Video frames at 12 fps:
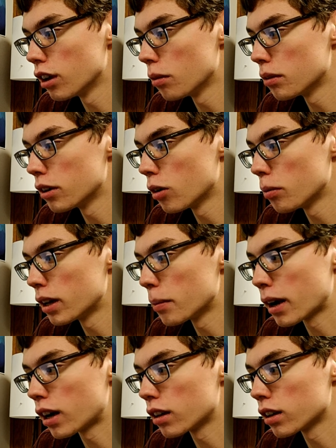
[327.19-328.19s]
Nope, nobody
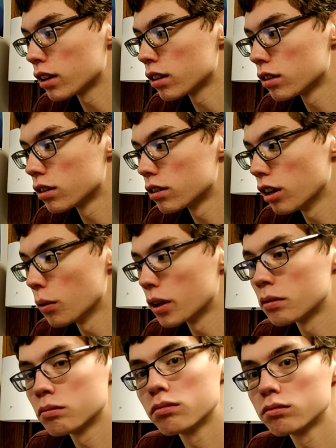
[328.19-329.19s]
apparently. No
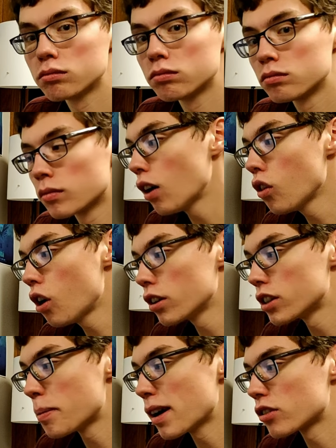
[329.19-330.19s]
one. How long
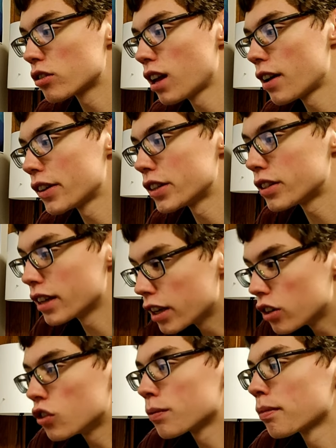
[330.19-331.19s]
is The Bachelor live on
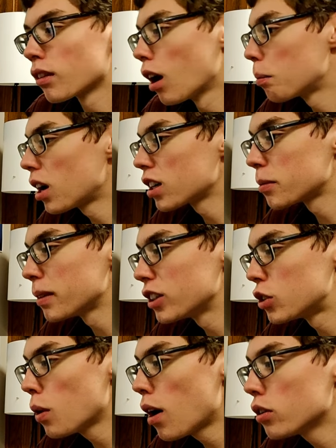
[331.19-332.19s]
stage? Approximately
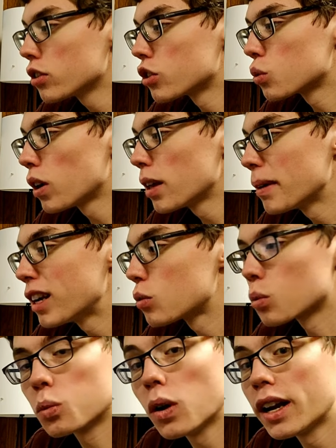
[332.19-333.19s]
two hours and twenty minutes
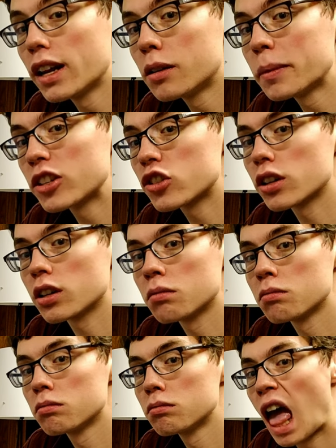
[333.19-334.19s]
with one intermission.
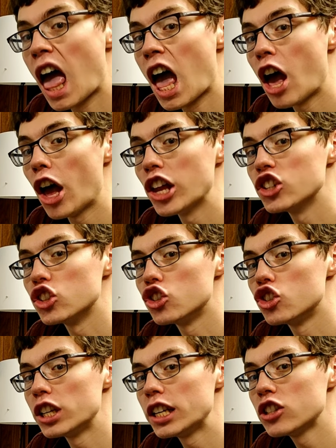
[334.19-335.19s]

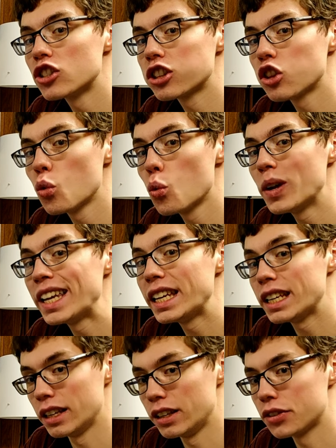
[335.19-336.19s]
Jeez
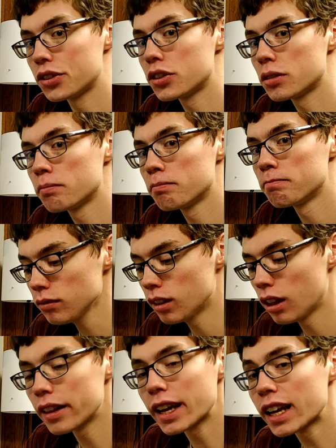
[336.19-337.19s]
Louise.
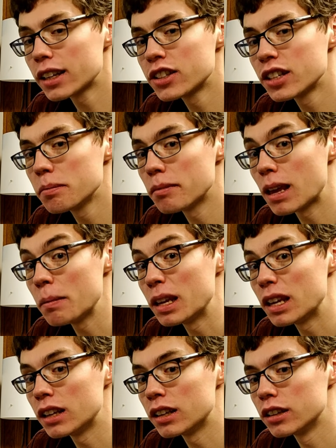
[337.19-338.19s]
Like, I could see
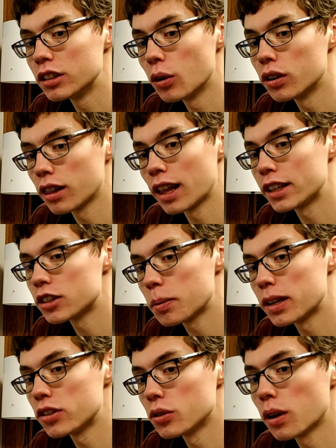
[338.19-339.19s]
maybe going to, like,
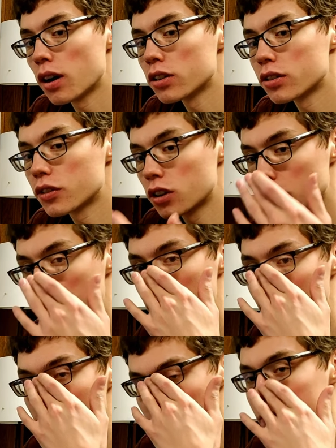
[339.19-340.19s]
spend two hours for,
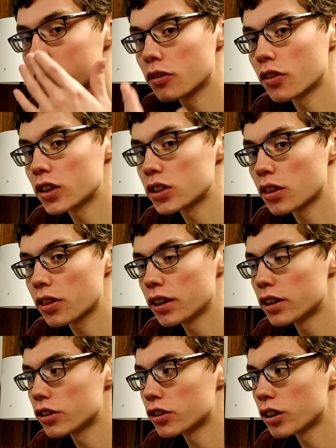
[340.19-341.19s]
like, a professional
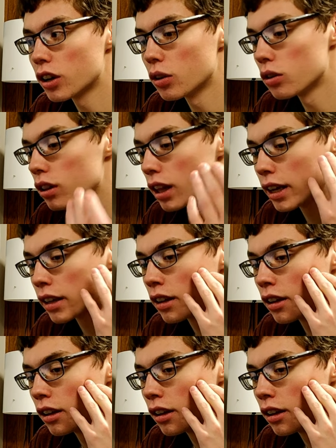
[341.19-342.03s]
theater show or, like,